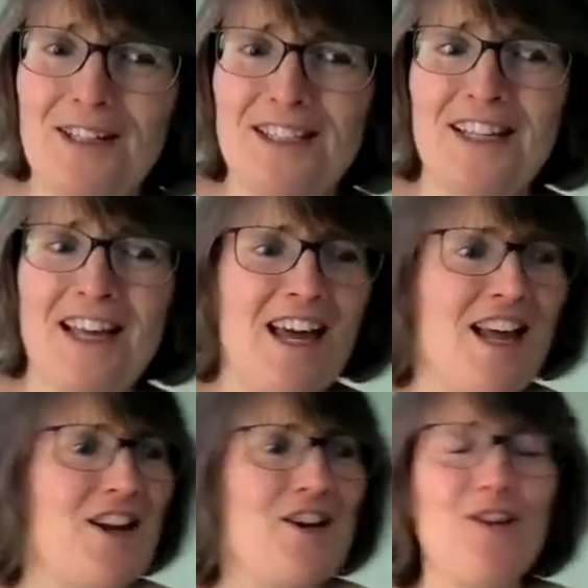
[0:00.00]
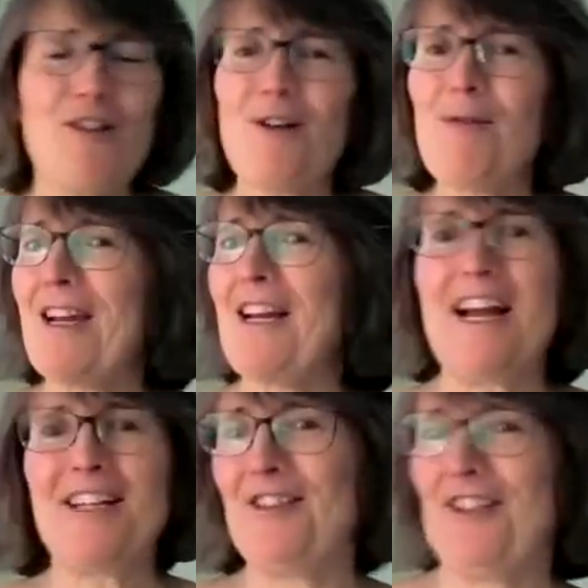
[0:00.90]
There's nothing we can
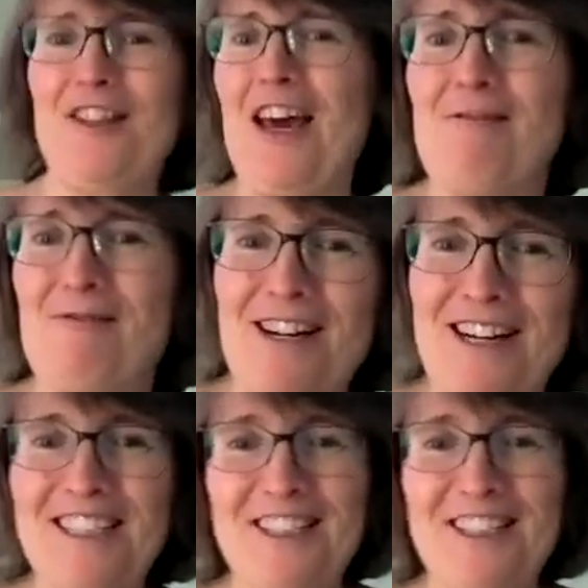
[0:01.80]
add to that, really.